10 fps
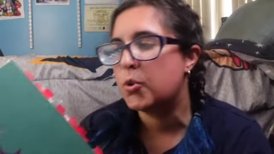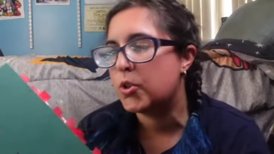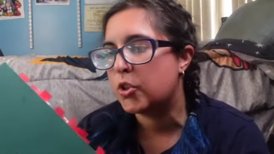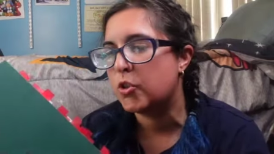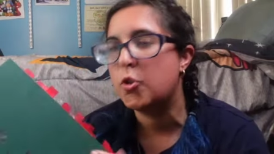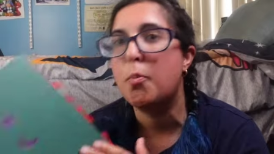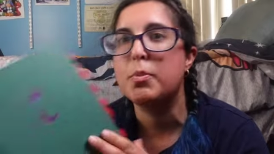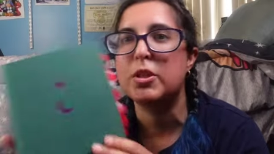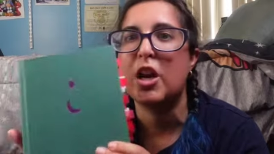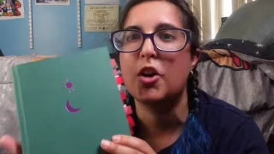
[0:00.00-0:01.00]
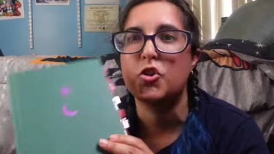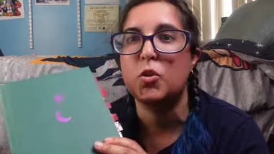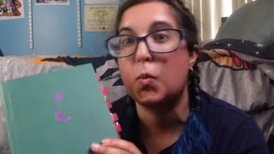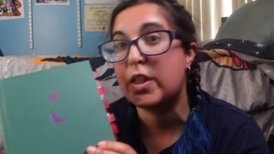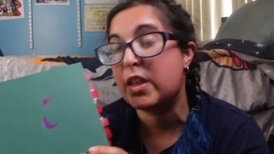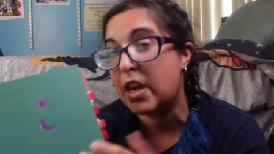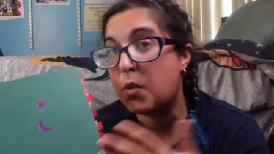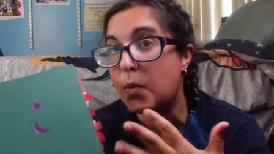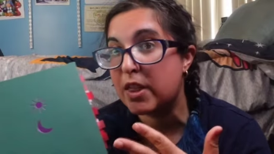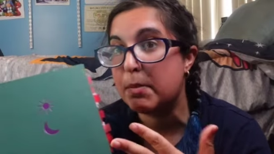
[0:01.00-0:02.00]
you still do touch
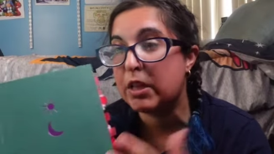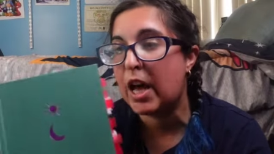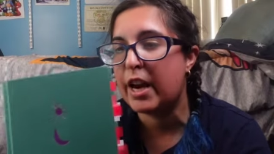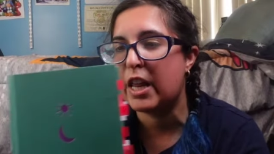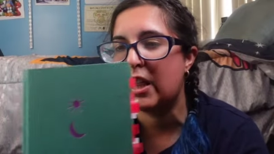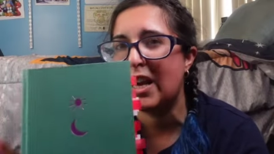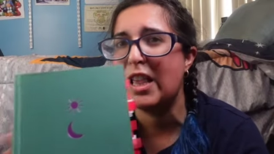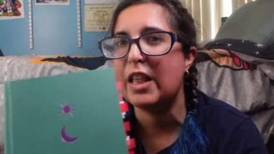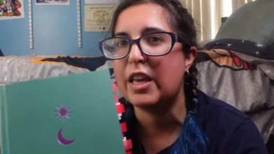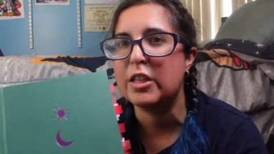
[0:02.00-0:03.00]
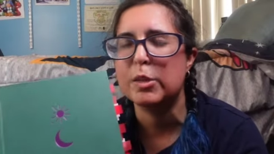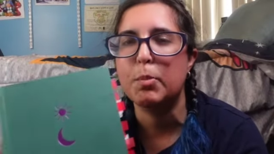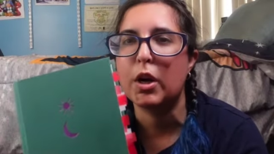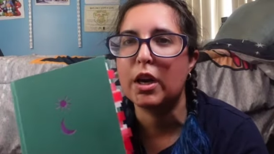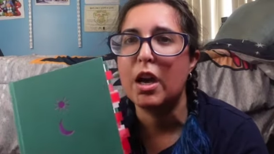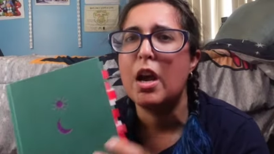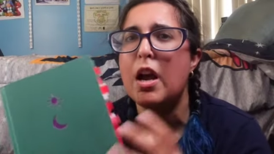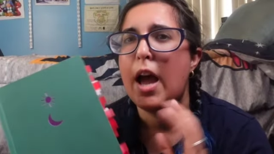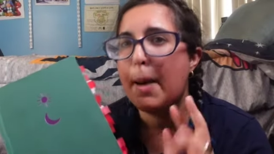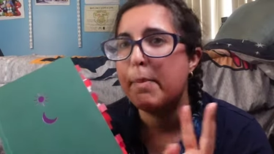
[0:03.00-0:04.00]
within with them a lot, and I think I like this book
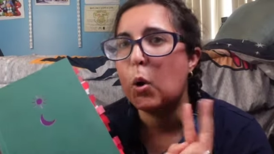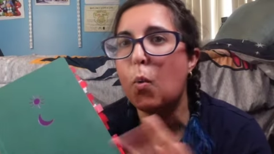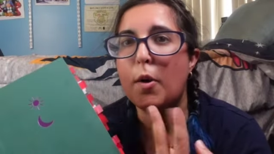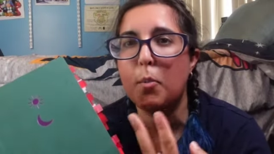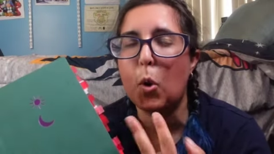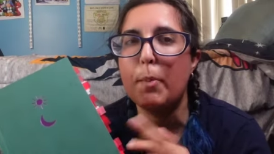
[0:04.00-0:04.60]
and book one more.